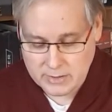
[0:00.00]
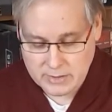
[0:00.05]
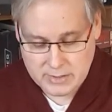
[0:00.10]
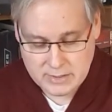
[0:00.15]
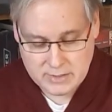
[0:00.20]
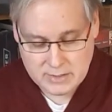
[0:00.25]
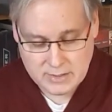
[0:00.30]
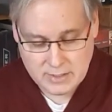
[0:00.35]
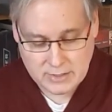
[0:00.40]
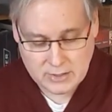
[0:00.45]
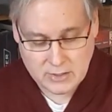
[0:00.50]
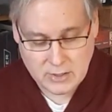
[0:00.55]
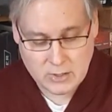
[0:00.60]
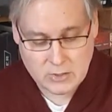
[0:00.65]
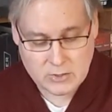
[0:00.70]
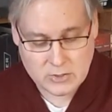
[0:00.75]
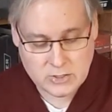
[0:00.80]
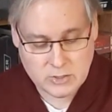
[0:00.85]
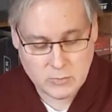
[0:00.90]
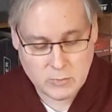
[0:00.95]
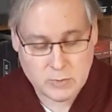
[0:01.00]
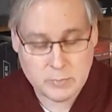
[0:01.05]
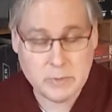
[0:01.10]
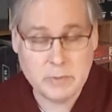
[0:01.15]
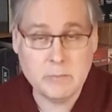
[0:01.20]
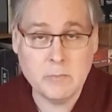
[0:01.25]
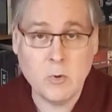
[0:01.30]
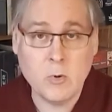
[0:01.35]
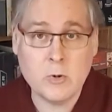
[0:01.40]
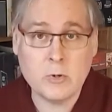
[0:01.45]
This technology will be
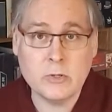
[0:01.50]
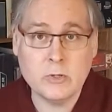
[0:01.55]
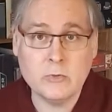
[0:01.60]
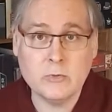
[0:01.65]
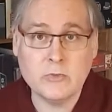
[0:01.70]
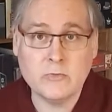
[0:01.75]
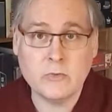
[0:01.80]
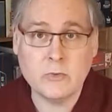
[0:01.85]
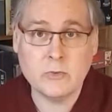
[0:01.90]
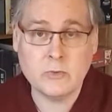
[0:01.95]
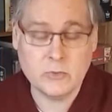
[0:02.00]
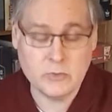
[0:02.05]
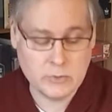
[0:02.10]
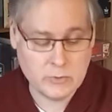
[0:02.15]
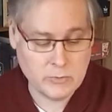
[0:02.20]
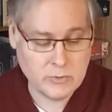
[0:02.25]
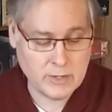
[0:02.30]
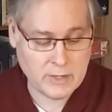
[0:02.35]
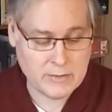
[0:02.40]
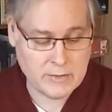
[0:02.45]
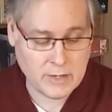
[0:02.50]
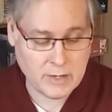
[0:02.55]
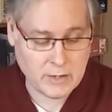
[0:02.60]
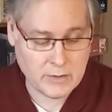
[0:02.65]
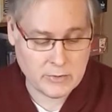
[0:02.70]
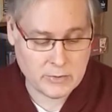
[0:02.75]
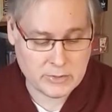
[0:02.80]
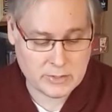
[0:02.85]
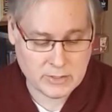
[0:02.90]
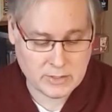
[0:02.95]
more useful to you than the
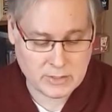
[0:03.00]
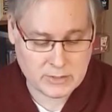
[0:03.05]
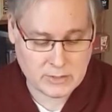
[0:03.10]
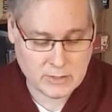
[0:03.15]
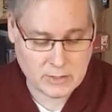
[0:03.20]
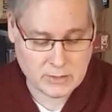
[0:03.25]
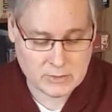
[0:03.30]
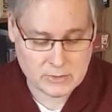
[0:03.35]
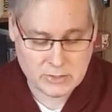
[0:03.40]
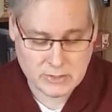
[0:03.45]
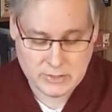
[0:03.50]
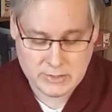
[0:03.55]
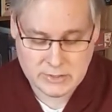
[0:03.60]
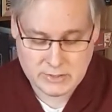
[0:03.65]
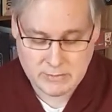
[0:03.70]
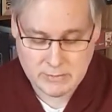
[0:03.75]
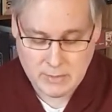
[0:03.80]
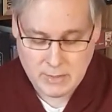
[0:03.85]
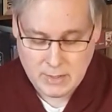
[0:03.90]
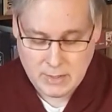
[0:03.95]
other technologies